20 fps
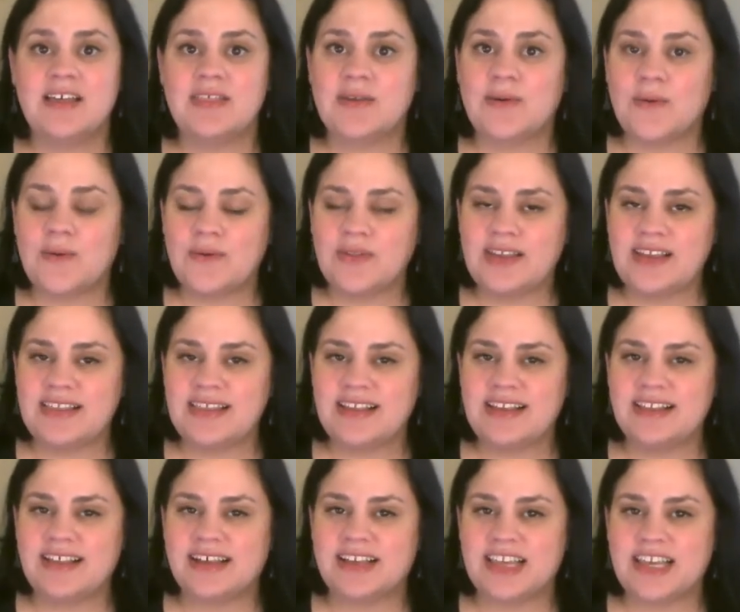The only
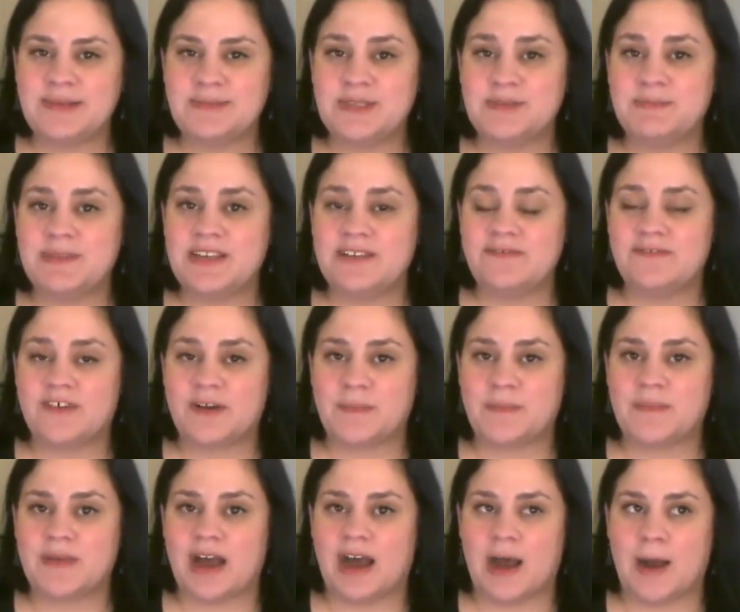thing that keeps me
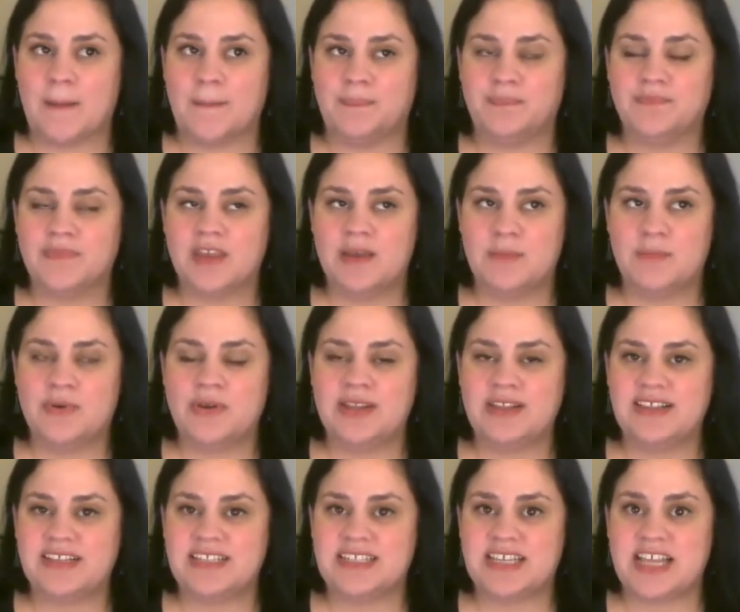from
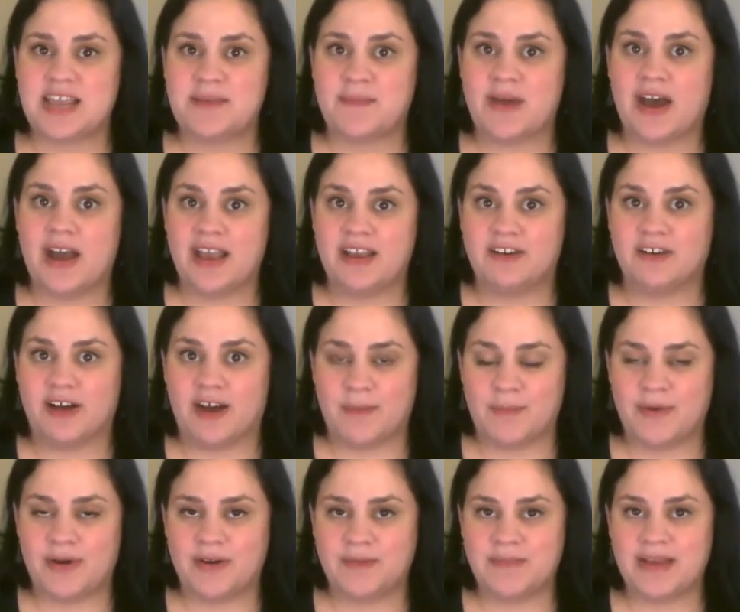putting this name higher
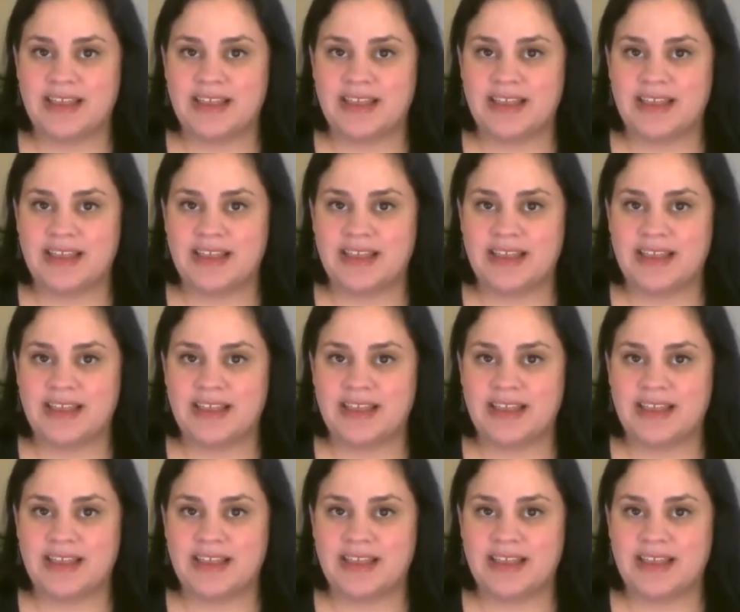up on my